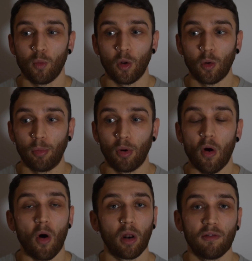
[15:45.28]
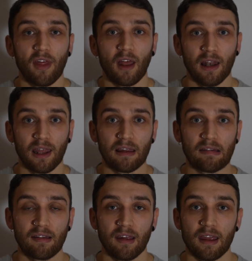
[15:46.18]
will put all of their
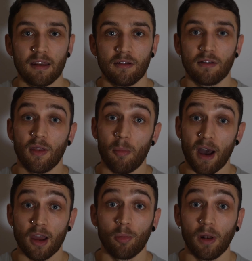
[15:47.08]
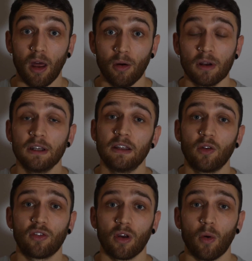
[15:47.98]
links in the bio below,
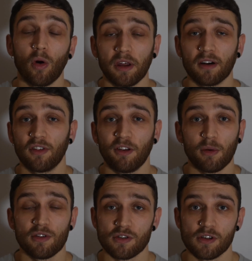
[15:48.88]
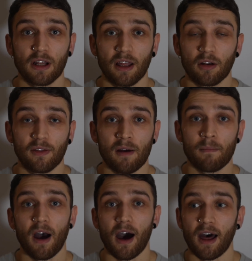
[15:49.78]
so all you have to do is just click on them
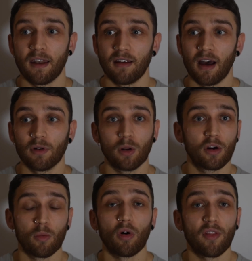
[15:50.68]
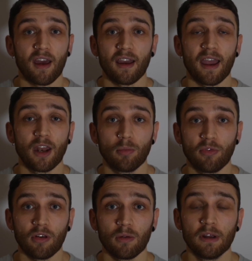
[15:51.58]
and have a look at what they're getting up
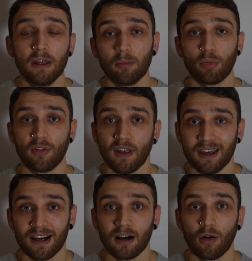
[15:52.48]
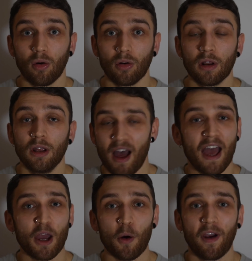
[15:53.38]
to. But they are all
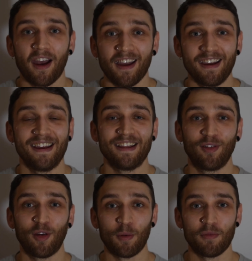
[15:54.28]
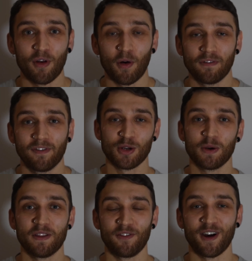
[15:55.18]
a-okay in terms of
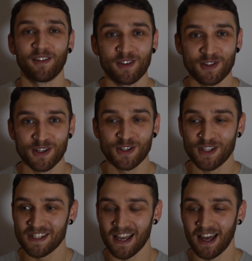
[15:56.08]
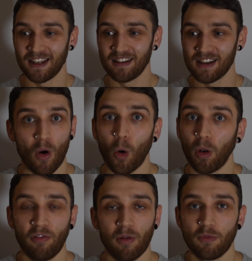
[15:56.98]
chewing the fat suggestions, and all
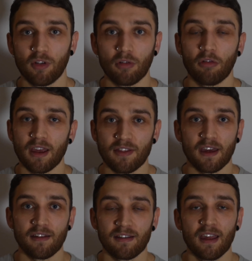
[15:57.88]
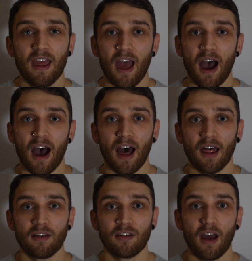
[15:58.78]
of them do great things
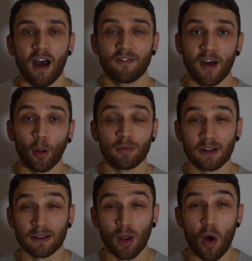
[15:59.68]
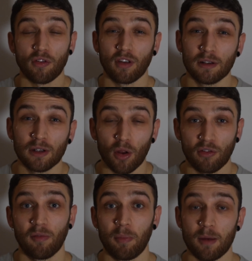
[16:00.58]
and have helped lots and lots
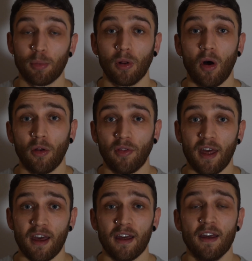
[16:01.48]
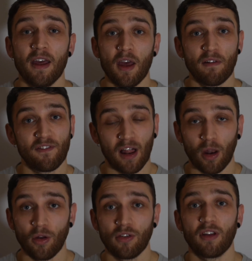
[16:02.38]
of people on their fat
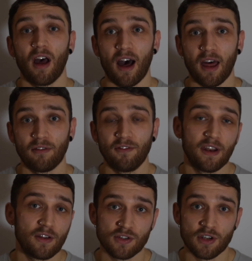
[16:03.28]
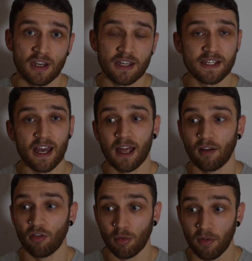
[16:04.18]
loss and fitness journeys, and
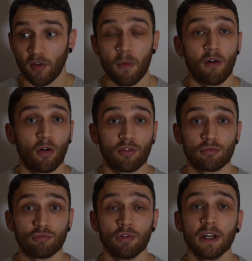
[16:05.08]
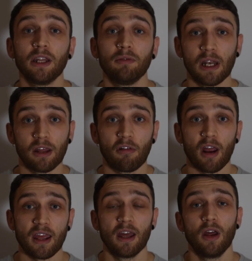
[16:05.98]
some of them are also really
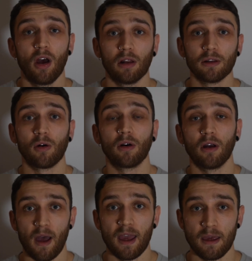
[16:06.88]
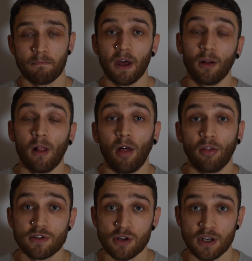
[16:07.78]
great along a mental
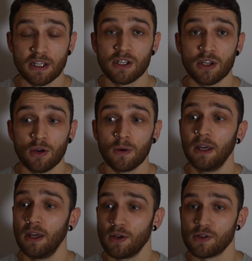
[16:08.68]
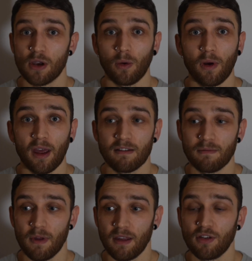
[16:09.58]
health journey too, so
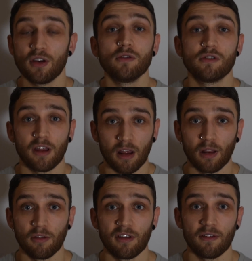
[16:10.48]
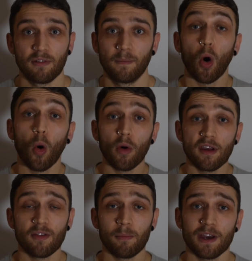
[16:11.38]
it's hugely inclusive.
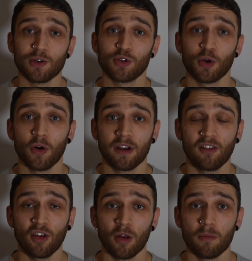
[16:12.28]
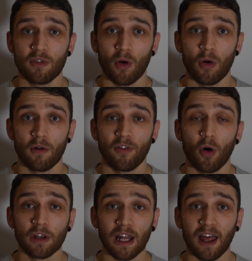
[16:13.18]
Always make sure, in terms of
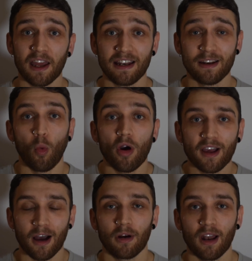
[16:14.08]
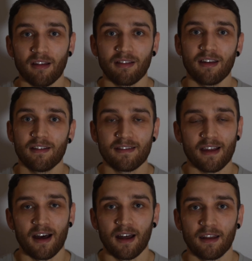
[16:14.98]
online workout classes
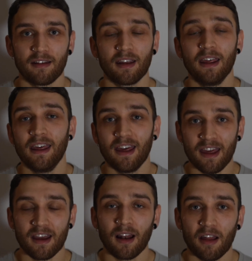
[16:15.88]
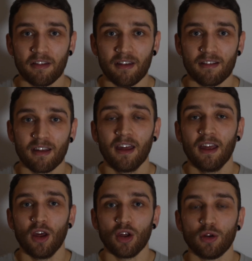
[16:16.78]
and HIIT classes,
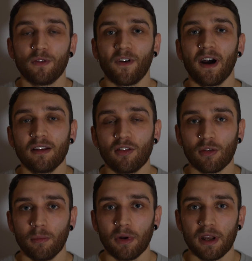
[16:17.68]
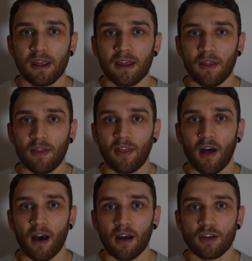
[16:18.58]
you find somebody
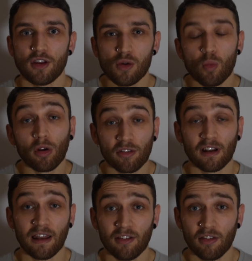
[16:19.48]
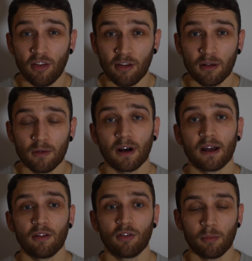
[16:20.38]
that you want to listen to
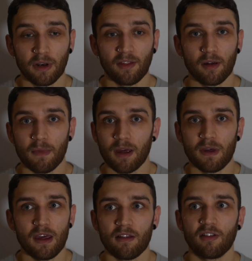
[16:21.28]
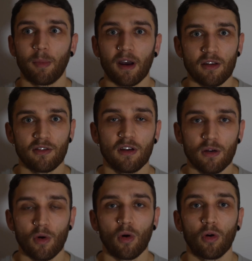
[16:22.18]
and somebody that maybe inspires you
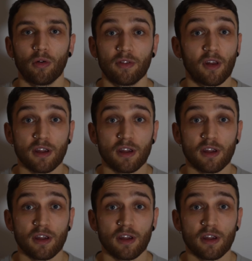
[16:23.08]
or that